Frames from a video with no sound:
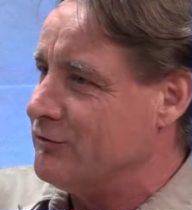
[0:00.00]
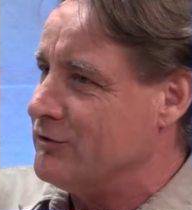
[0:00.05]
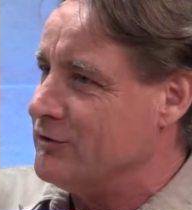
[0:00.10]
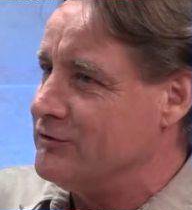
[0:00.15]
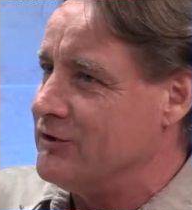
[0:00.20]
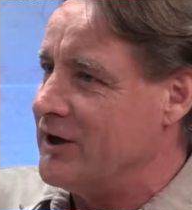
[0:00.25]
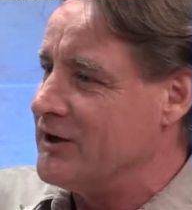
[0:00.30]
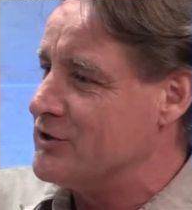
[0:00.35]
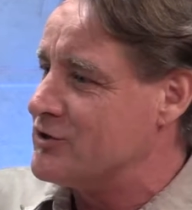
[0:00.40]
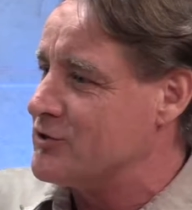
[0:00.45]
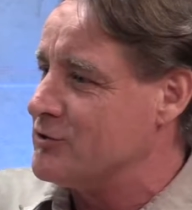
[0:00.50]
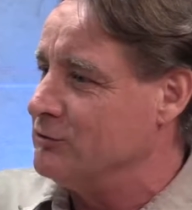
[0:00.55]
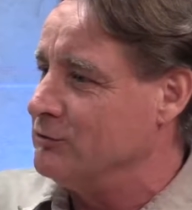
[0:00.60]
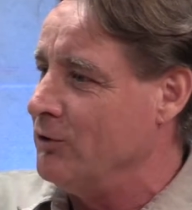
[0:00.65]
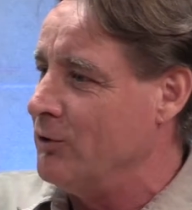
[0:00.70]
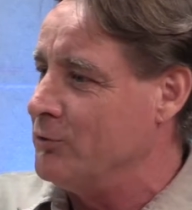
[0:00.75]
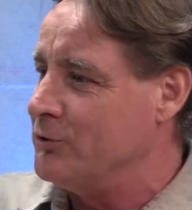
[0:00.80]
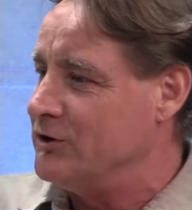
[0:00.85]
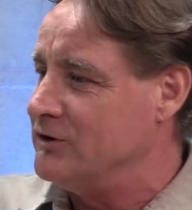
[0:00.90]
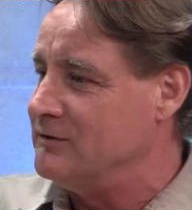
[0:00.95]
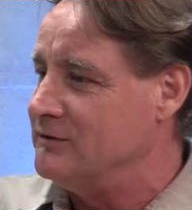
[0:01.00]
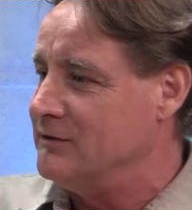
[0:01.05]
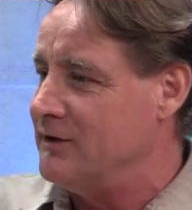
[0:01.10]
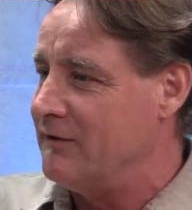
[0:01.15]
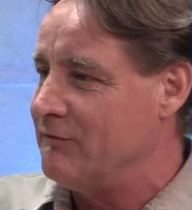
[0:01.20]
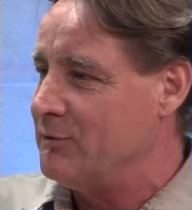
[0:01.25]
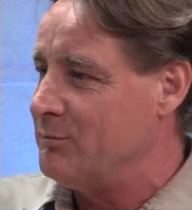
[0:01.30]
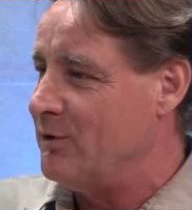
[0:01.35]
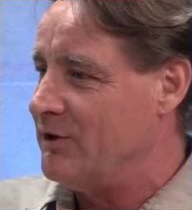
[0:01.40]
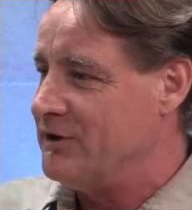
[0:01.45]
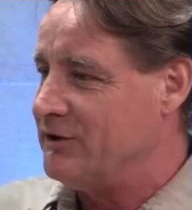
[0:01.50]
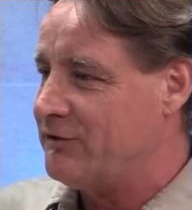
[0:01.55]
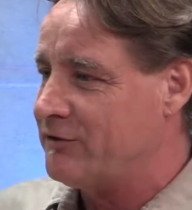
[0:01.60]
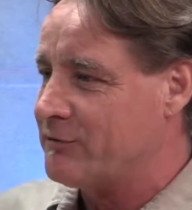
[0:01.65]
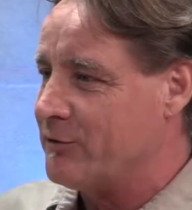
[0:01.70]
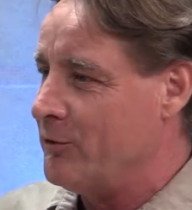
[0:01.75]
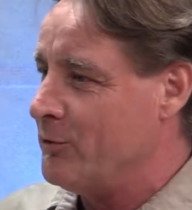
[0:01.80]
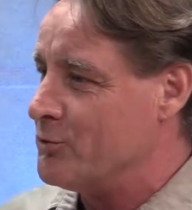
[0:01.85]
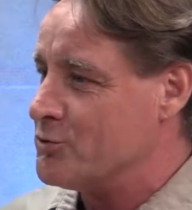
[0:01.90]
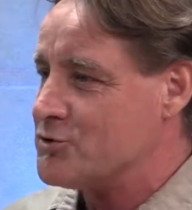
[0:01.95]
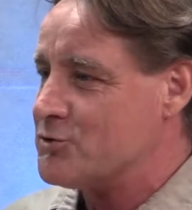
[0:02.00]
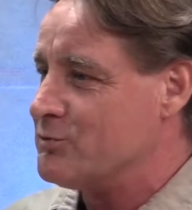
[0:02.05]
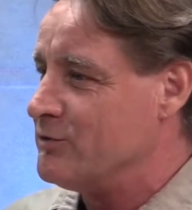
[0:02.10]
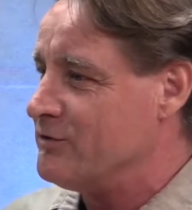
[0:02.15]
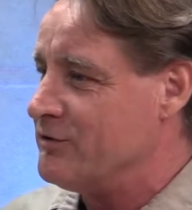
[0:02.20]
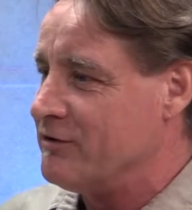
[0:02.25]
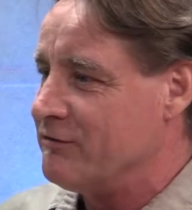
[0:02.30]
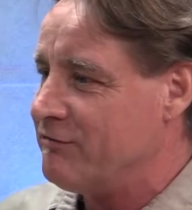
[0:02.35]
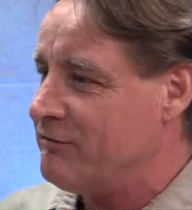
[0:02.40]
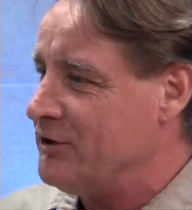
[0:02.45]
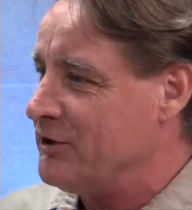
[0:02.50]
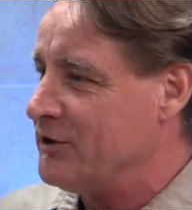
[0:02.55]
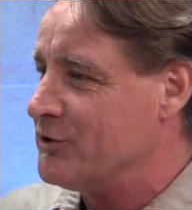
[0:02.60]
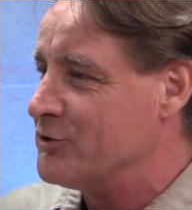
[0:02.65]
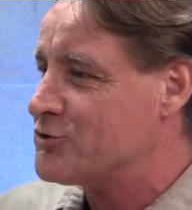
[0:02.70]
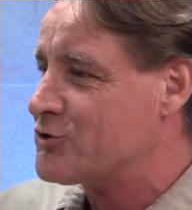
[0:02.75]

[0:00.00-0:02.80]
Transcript: dice are loaded and everybody throws with their fingers